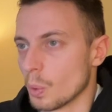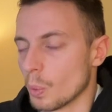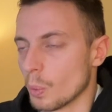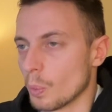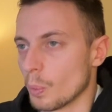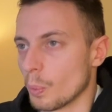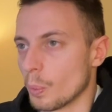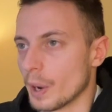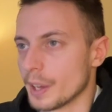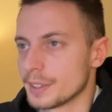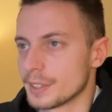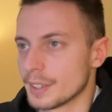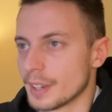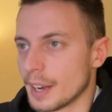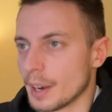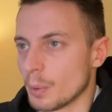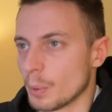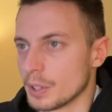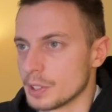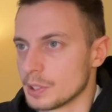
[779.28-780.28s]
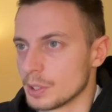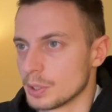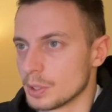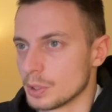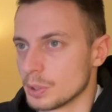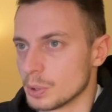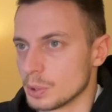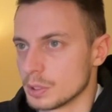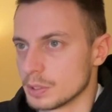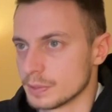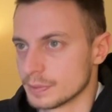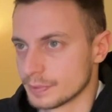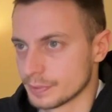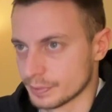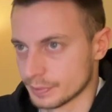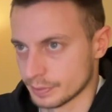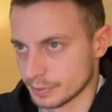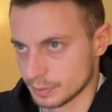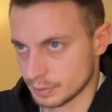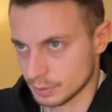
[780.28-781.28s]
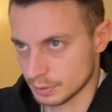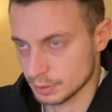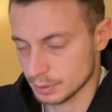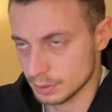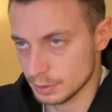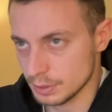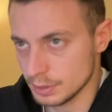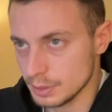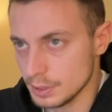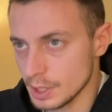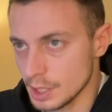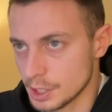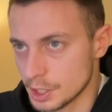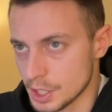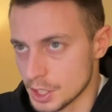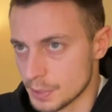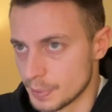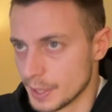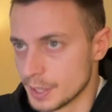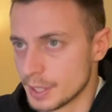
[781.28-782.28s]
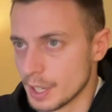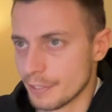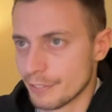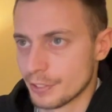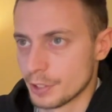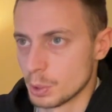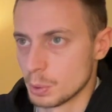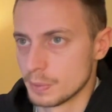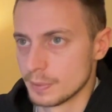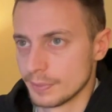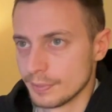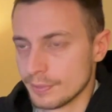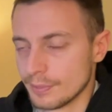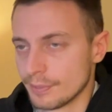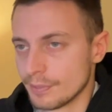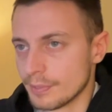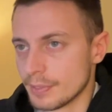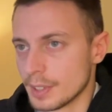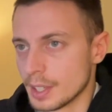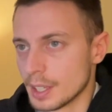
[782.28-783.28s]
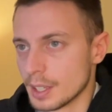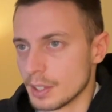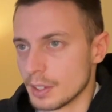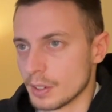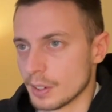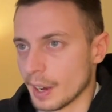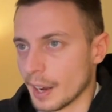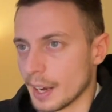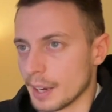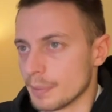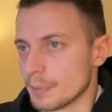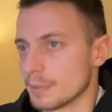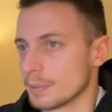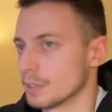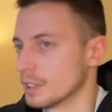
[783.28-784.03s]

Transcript: What I want you to do, just read them through, okay?